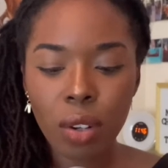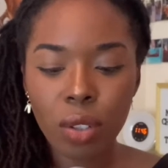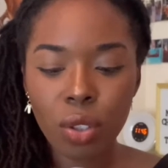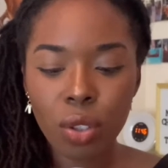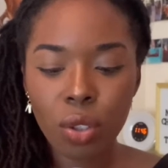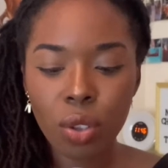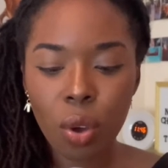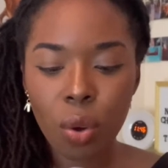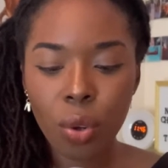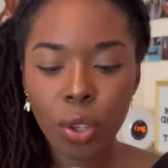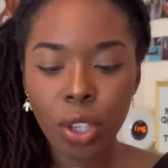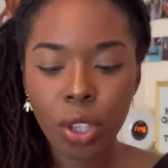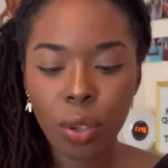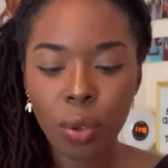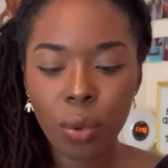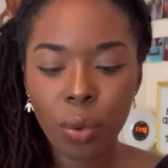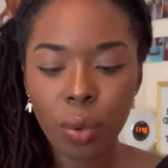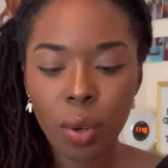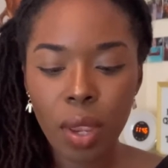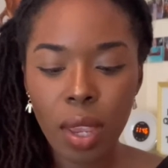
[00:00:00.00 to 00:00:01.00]
so
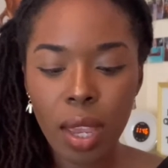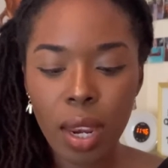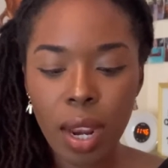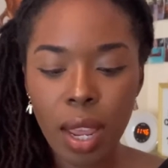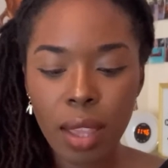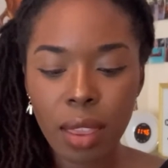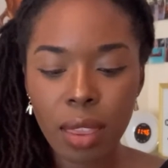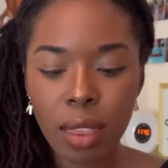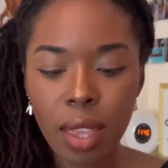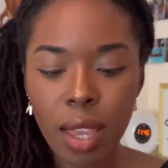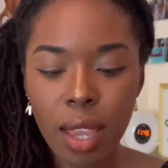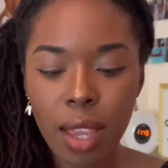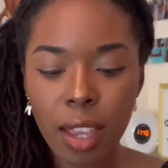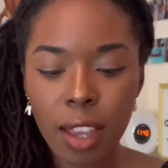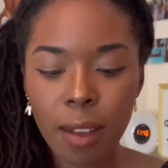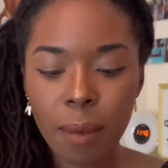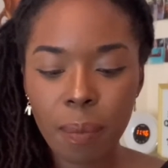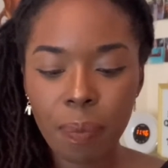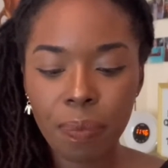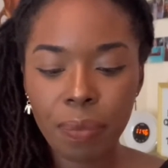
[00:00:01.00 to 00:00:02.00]
cute. And I think
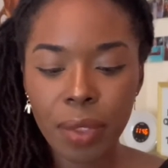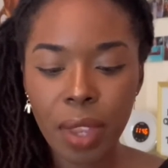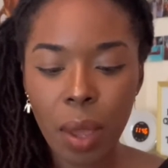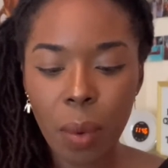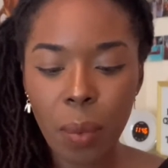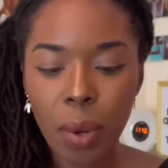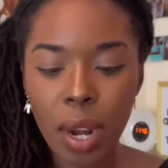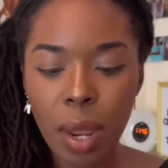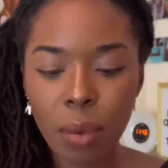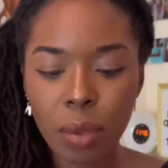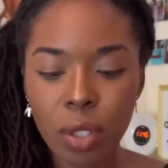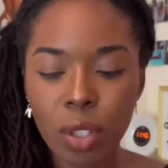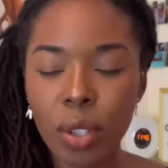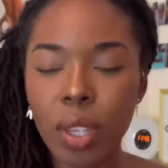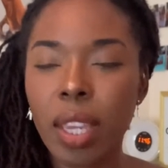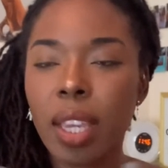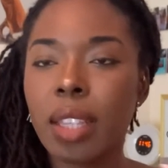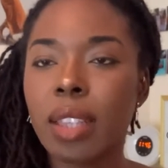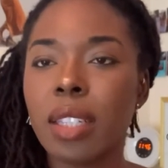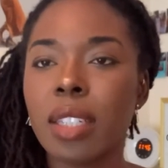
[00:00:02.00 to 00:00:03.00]
that when I was
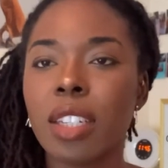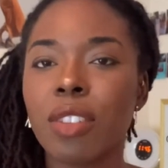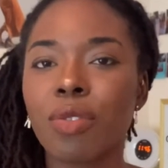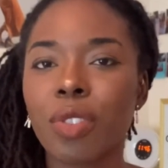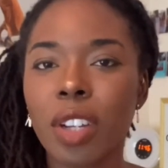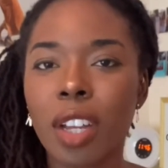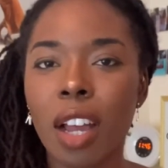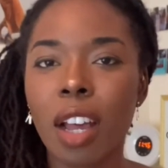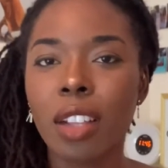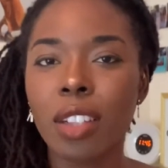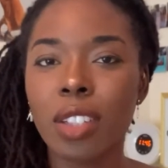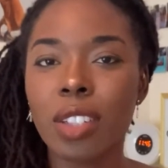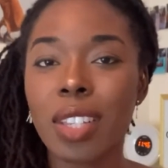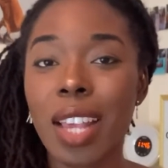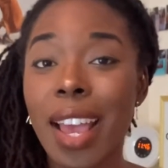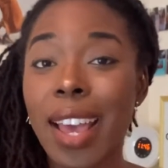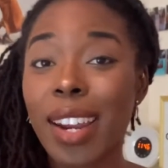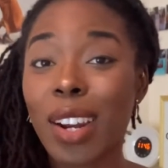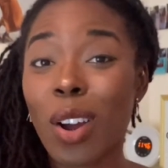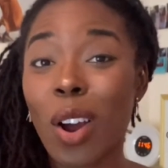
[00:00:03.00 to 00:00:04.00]
looking at the different colors, I
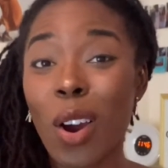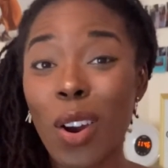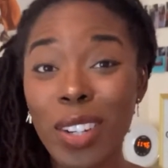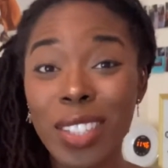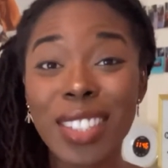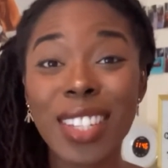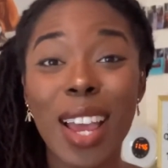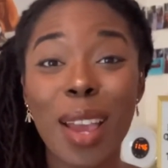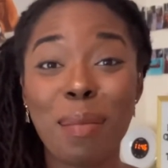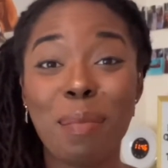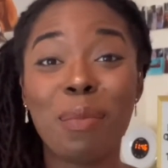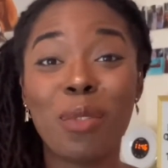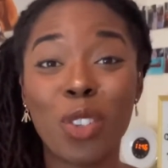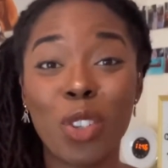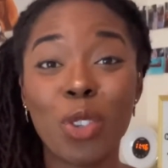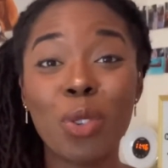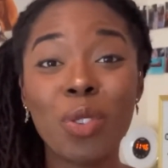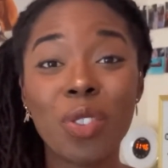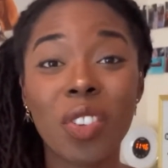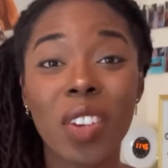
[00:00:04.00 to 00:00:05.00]
had a hard time
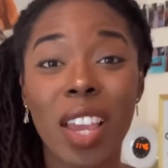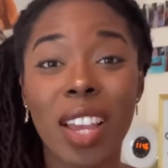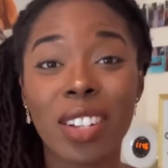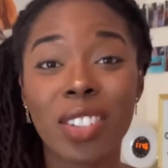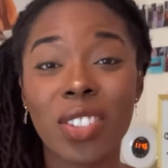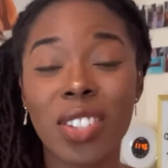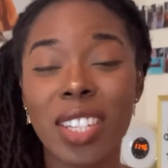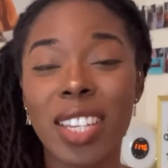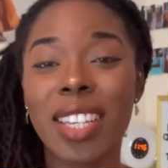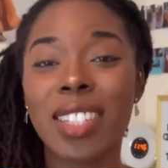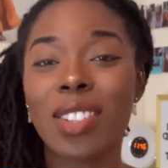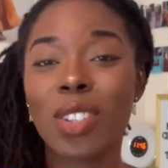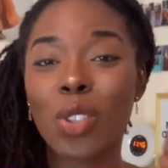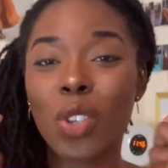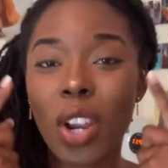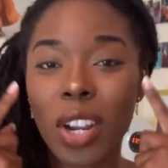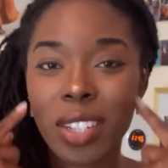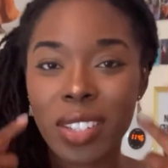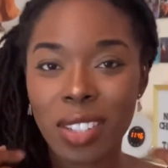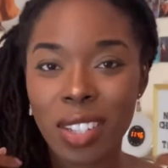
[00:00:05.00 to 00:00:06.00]
choosing actually as a
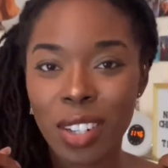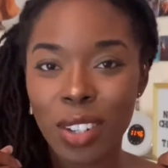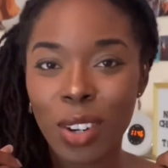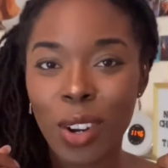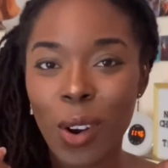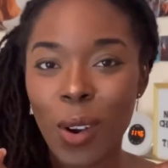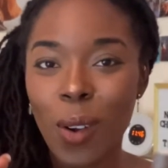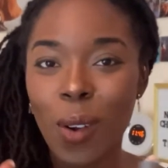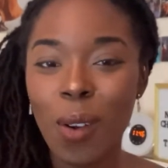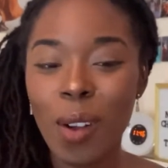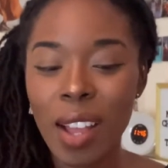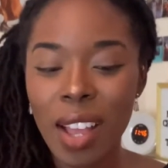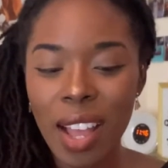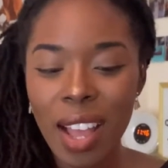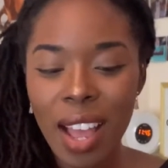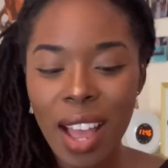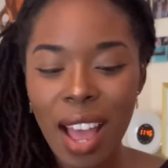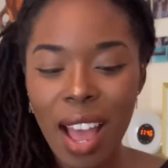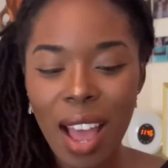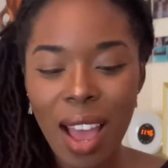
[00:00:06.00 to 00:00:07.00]
dark skinned girl.
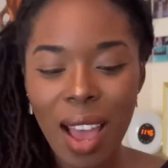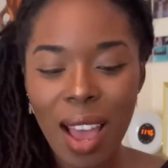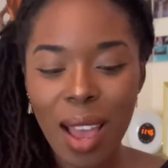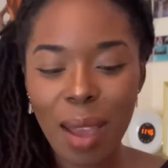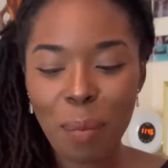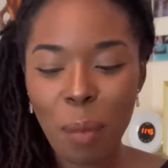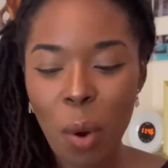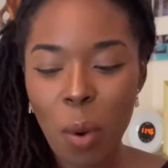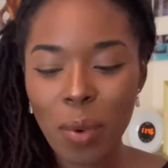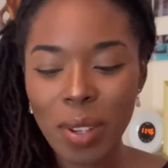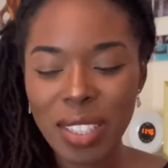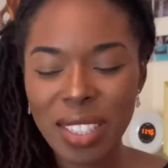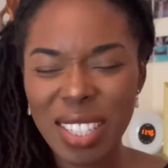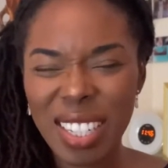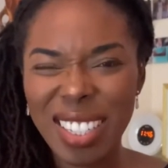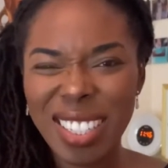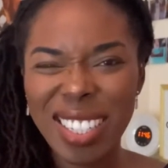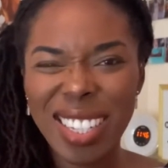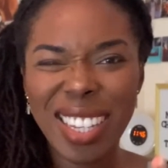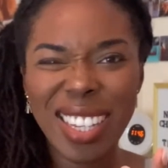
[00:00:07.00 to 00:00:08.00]
I'm always
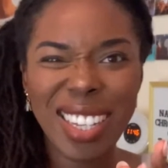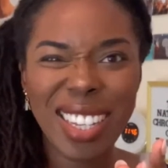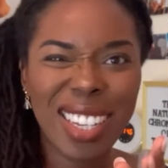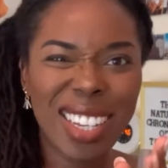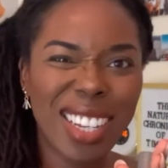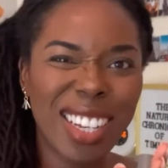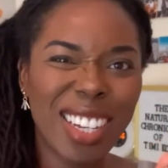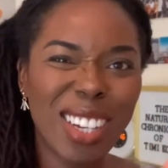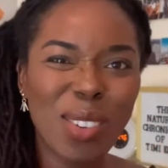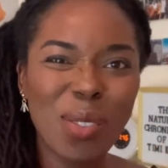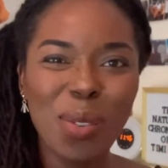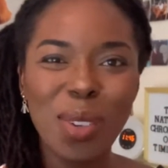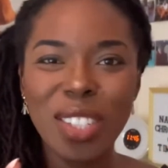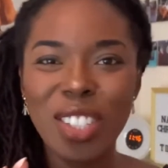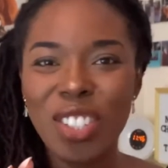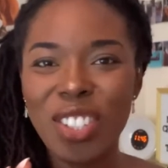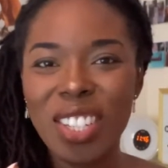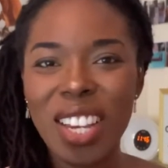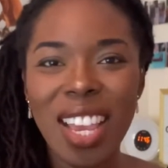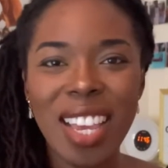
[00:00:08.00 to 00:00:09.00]
like, uh, what
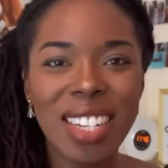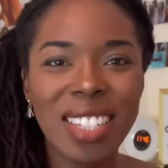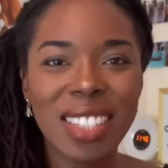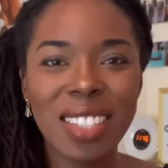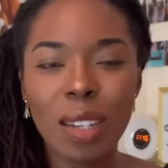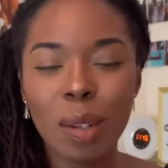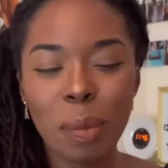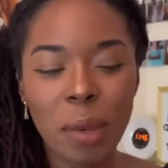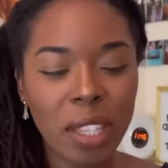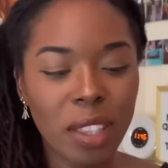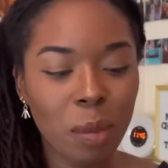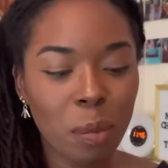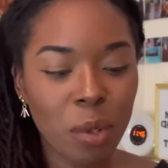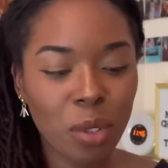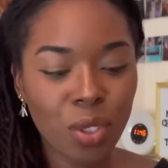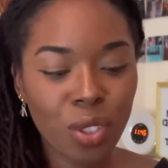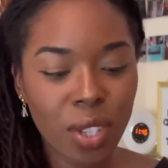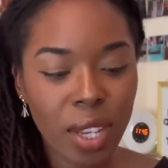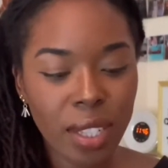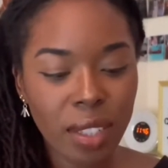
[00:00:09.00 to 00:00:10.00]
shade is gonna make the
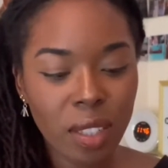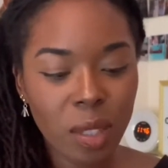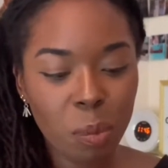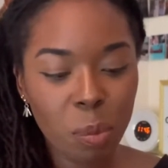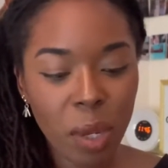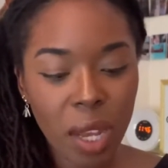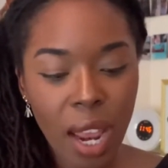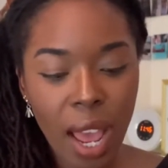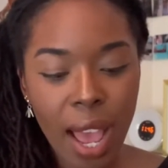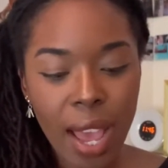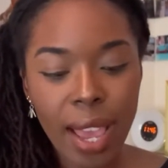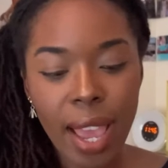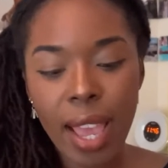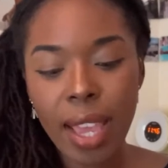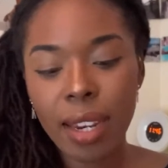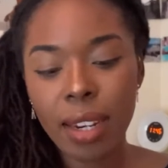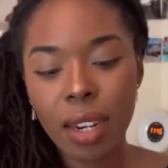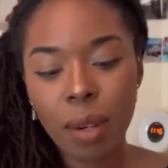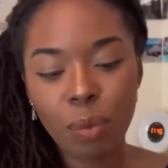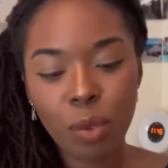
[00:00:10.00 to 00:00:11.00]
most sense? But I
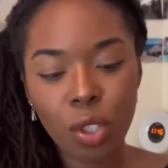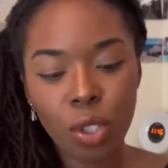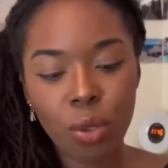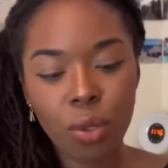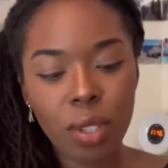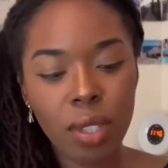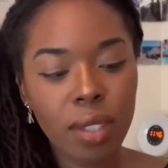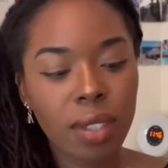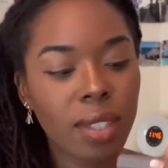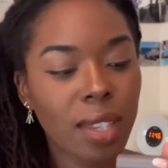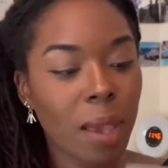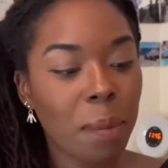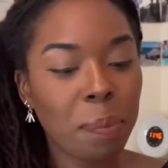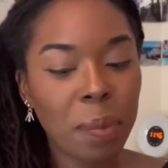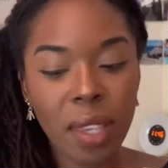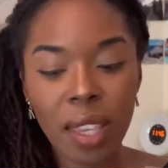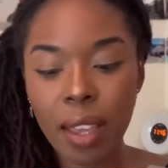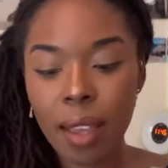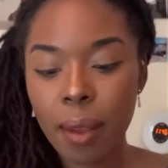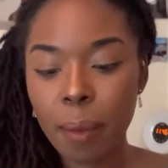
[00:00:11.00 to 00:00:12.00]
ended up choosing
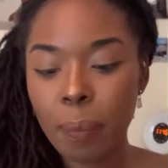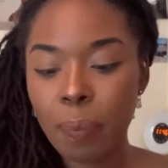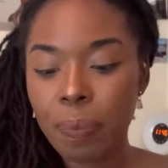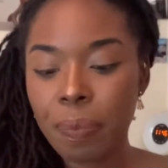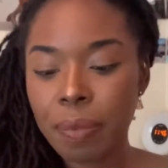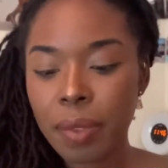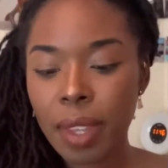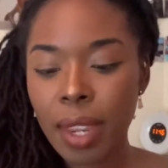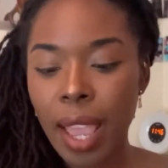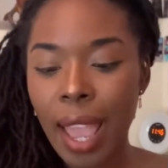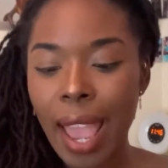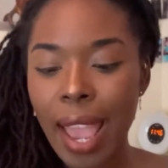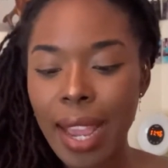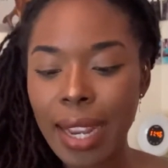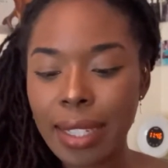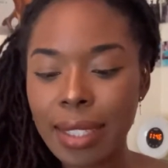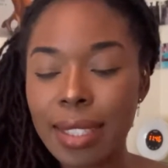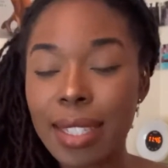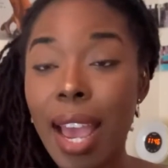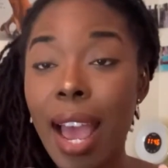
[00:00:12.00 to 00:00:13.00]
sepia
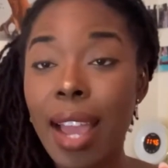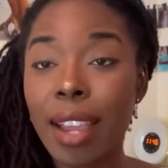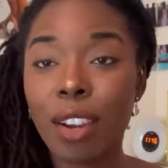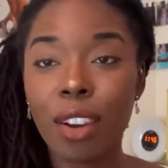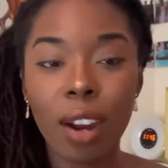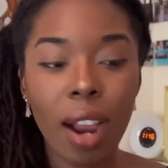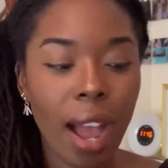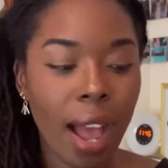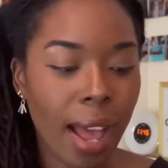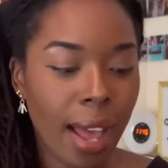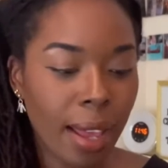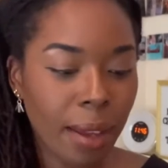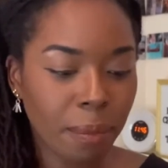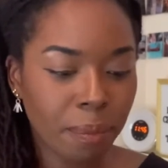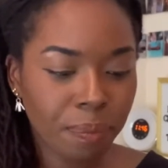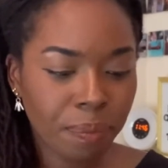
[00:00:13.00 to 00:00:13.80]
and tiger eye.